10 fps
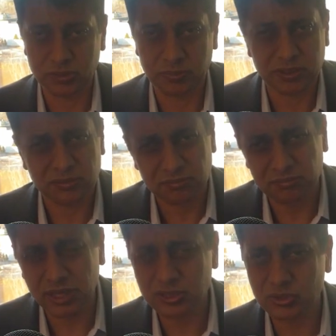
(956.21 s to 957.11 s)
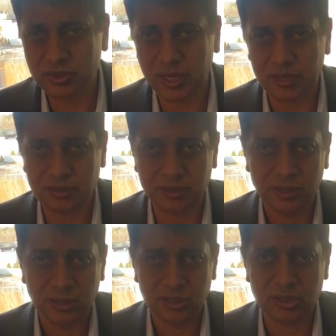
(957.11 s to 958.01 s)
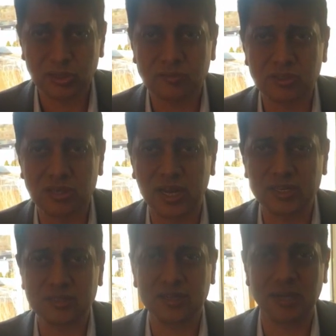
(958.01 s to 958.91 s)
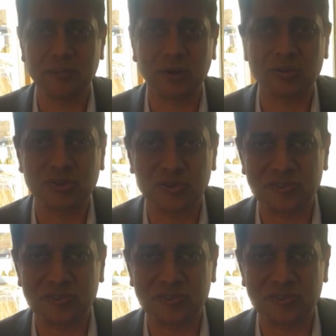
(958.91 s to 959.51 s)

But make sure that you have the right amount of